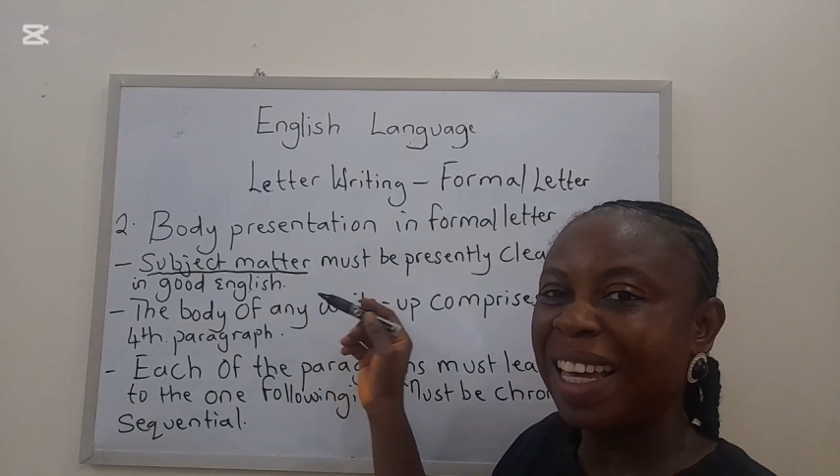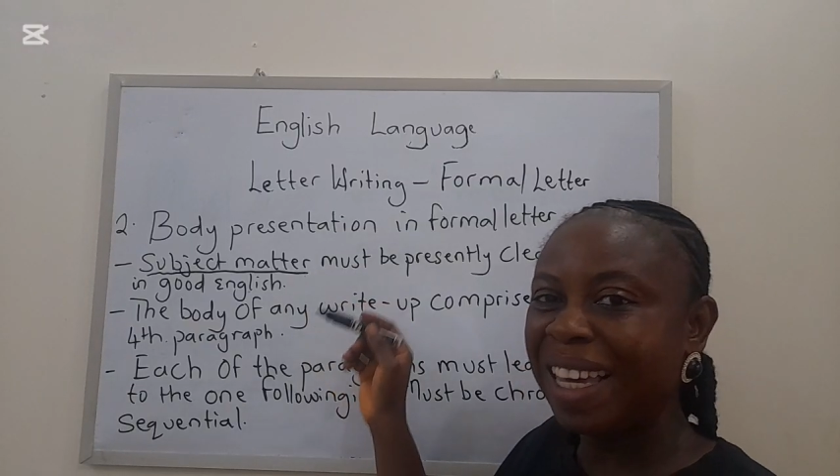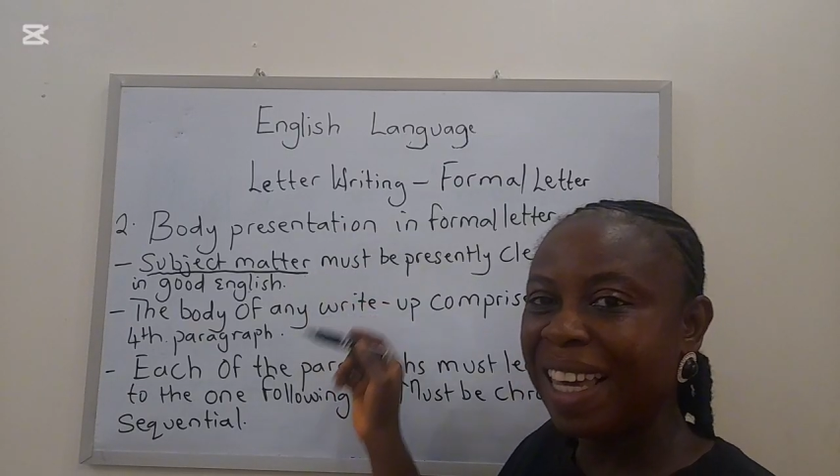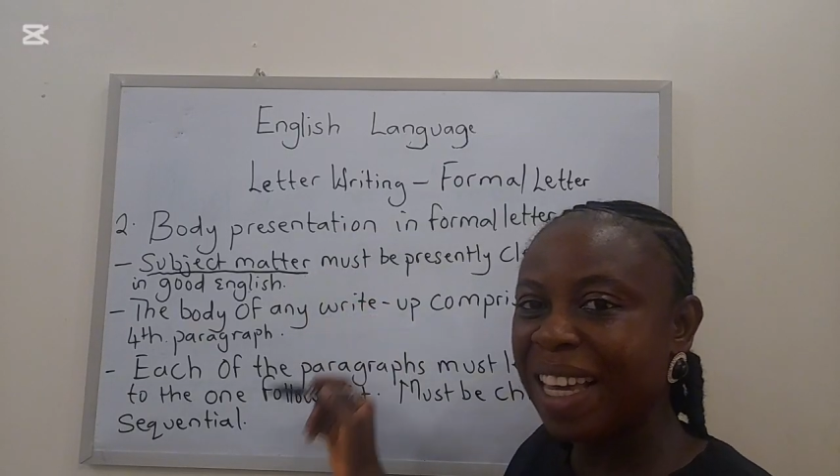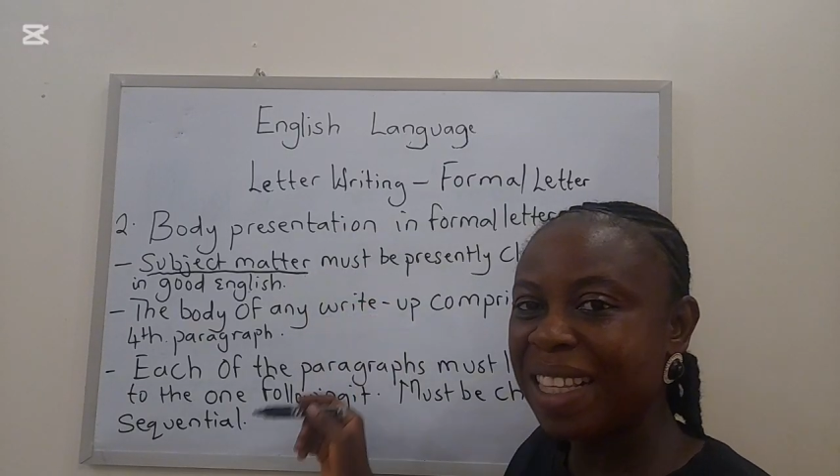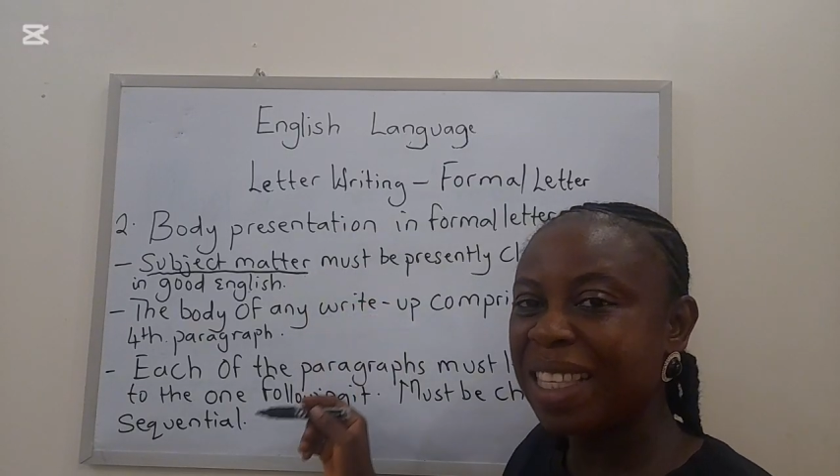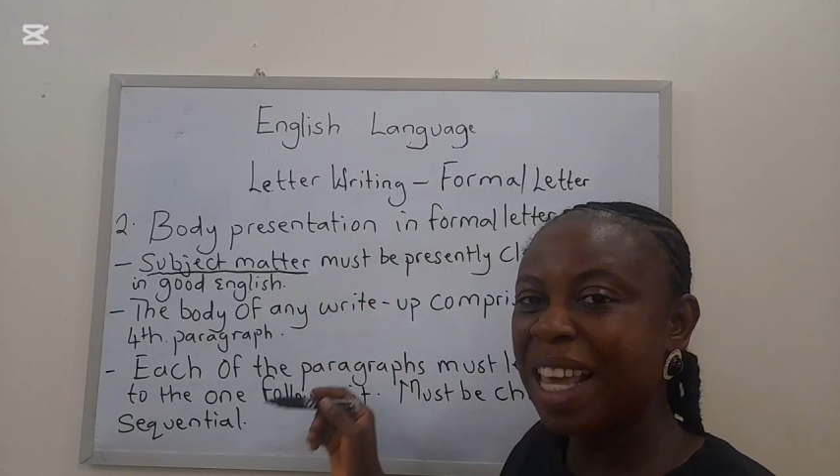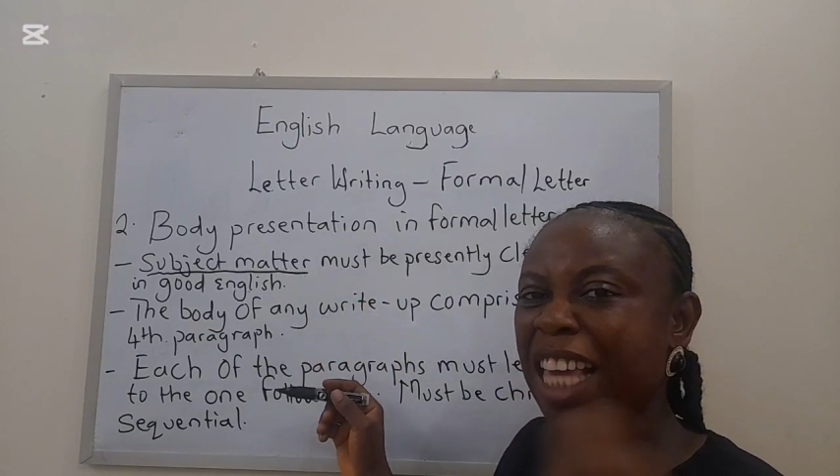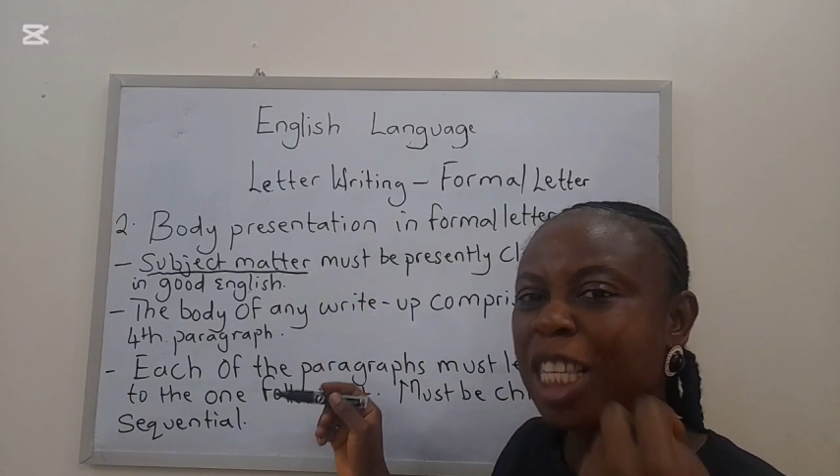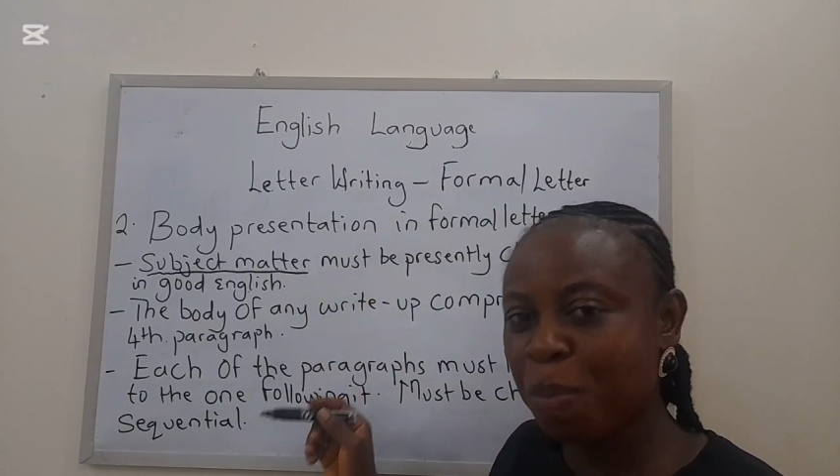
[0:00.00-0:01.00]
get
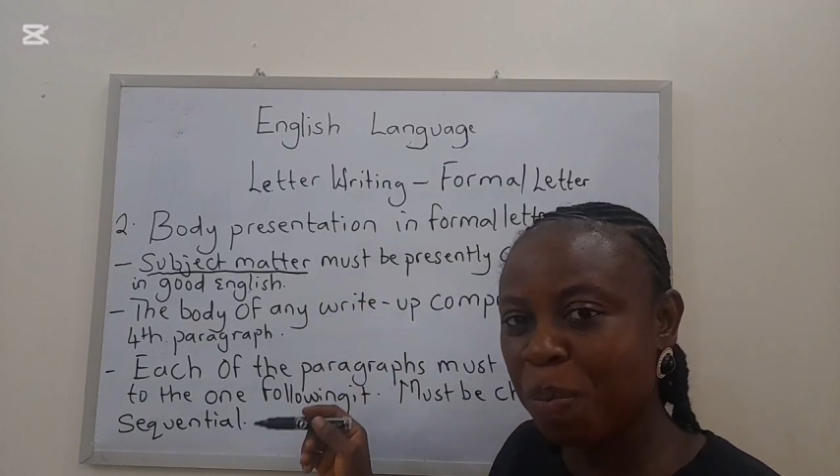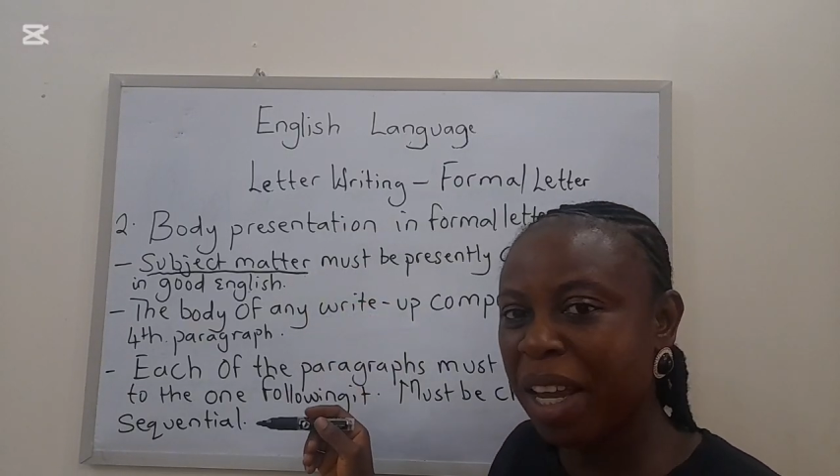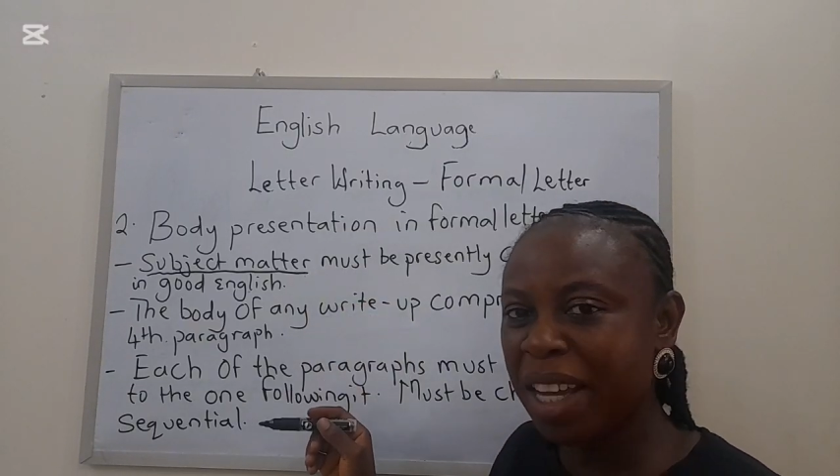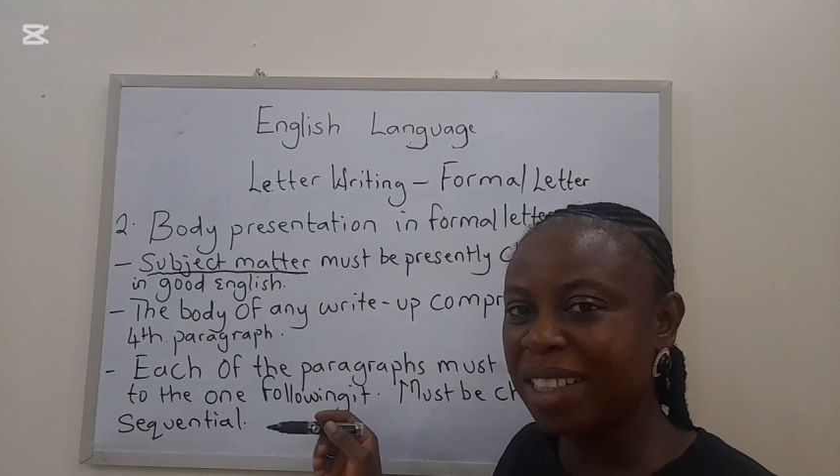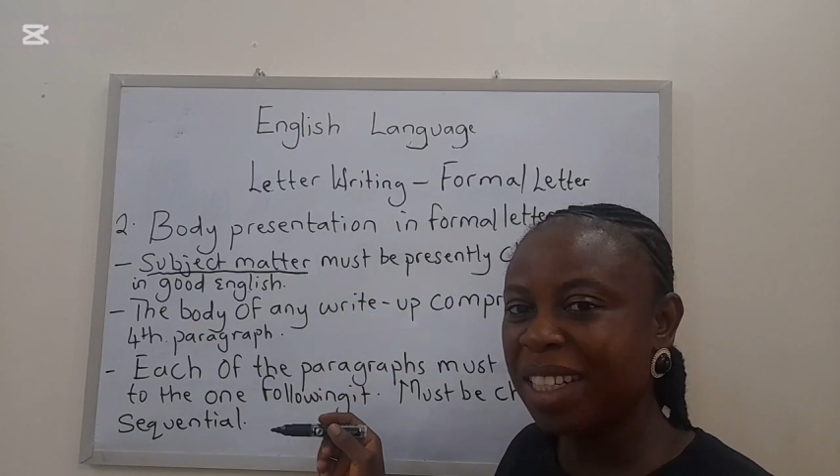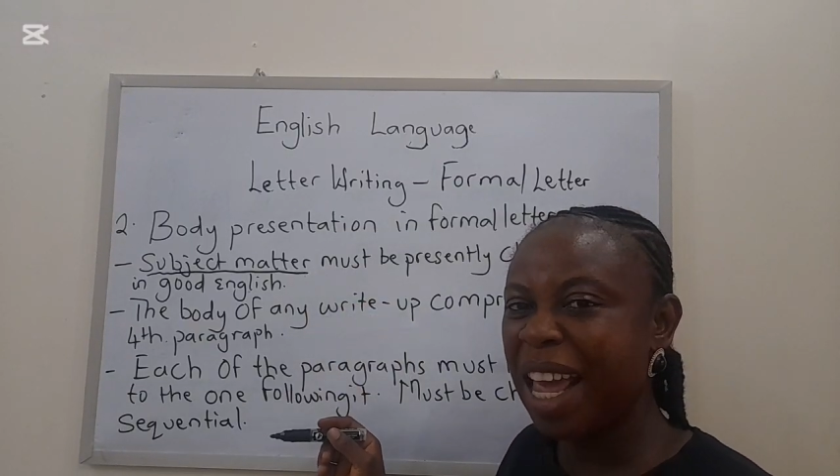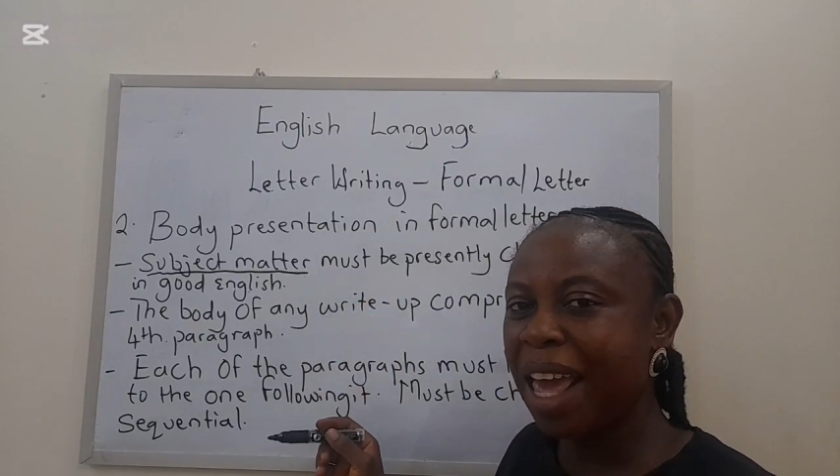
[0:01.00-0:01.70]
explained